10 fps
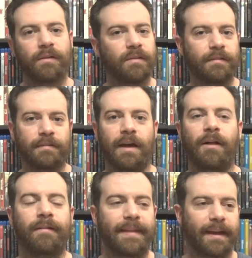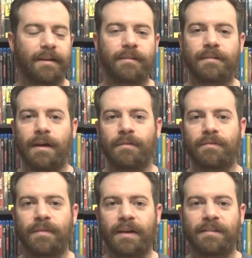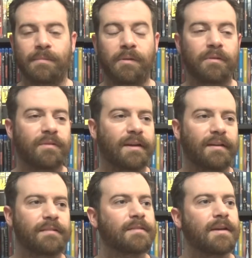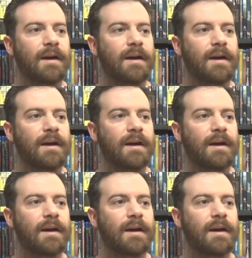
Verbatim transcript: to sell and that kind of stuff and finding some other things.